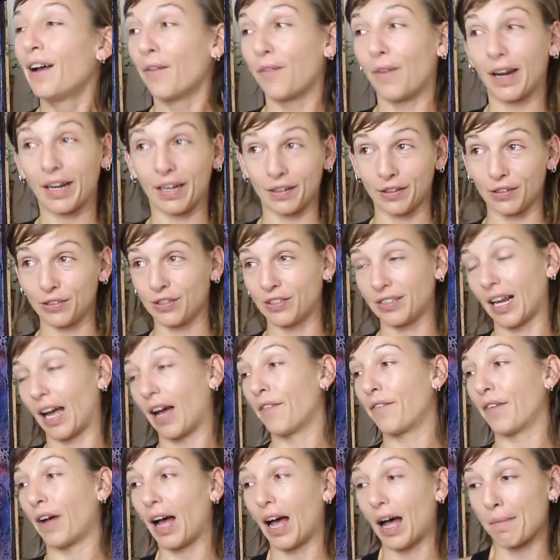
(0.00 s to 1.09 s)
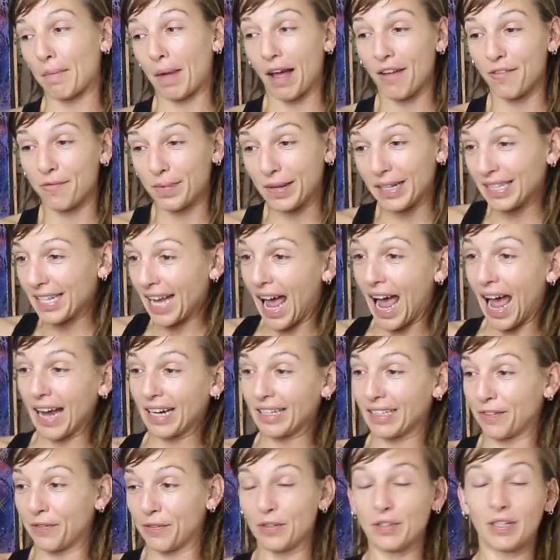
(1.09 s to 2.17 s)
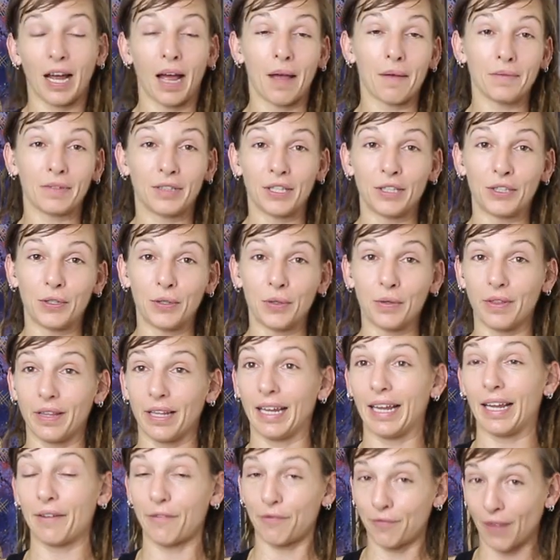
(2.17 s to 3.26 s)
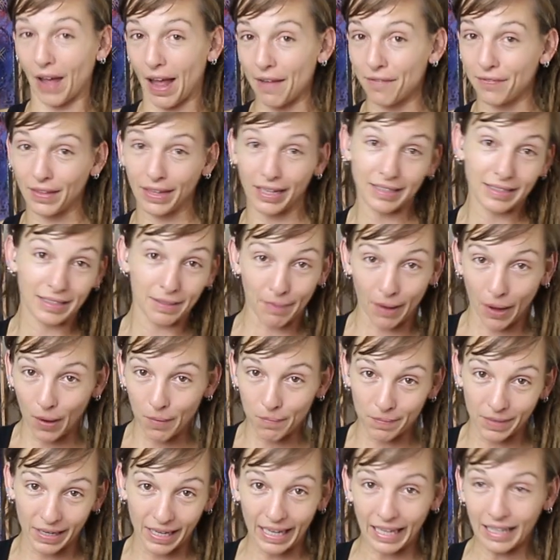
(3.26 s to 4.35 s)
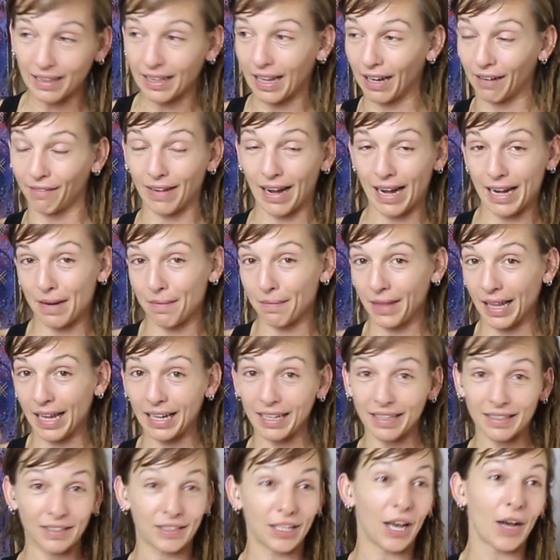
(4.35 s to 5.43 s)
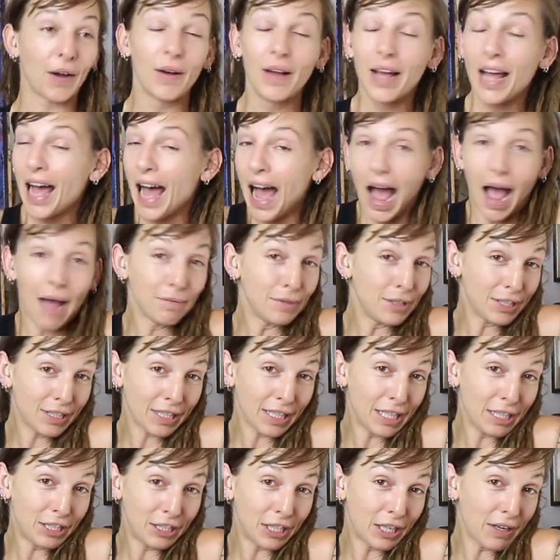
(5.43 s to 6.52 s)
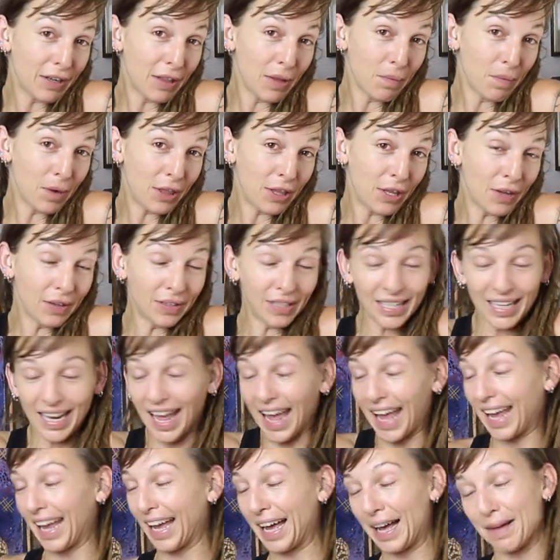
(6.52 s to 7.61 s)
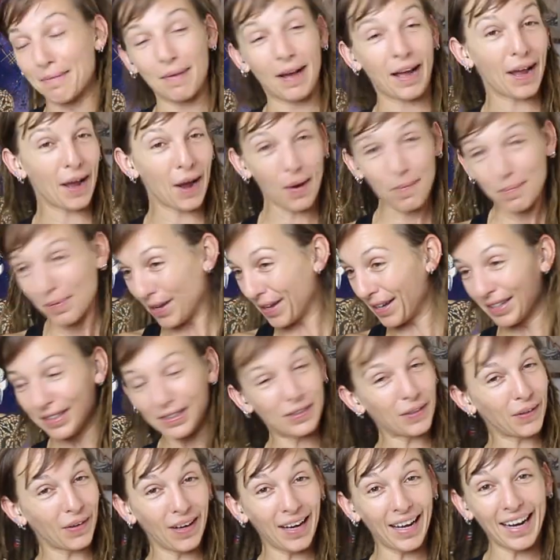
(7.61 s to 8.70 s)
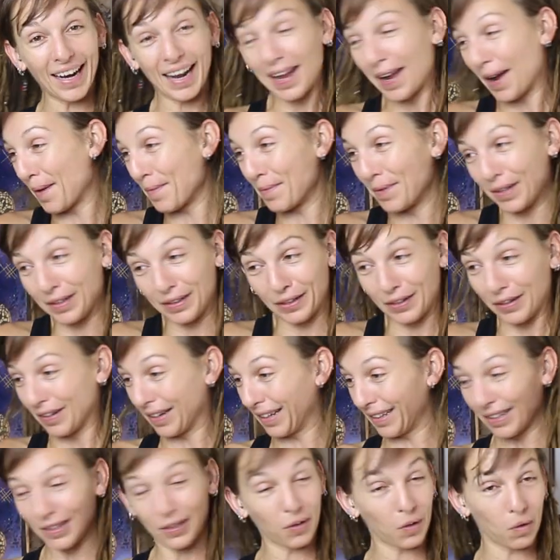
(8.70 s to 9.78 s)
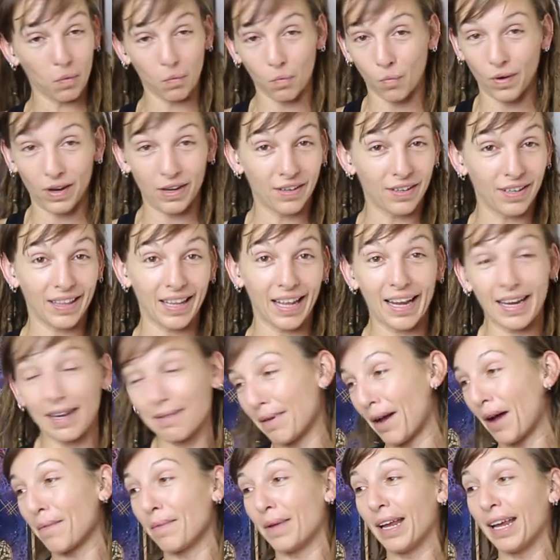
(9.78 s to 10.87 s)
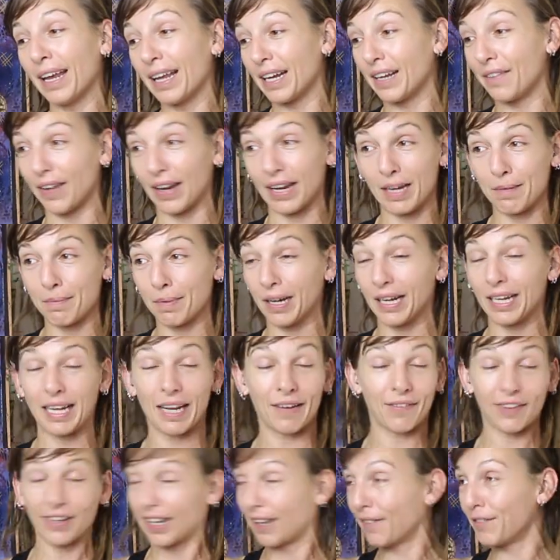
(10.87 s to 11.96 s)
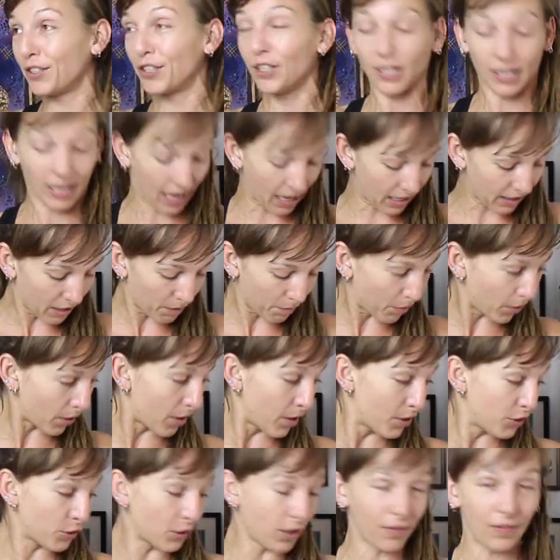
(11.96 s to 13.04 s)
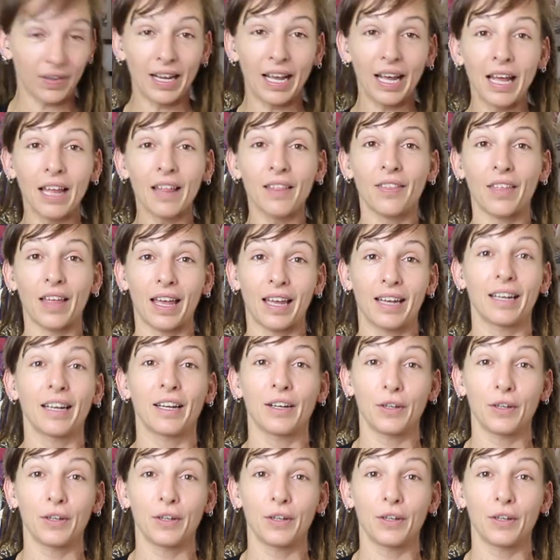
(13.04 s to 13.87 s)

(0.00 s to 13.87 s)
regular stuff. Um, I've been tagged a few times to do the five things about me, like random things, so I'm just going to share them with you today. Um, I hope you enjoy it. I hope you learn a little weird thing about me, and if anybody ever gives you a Caleigh Bird trivia, then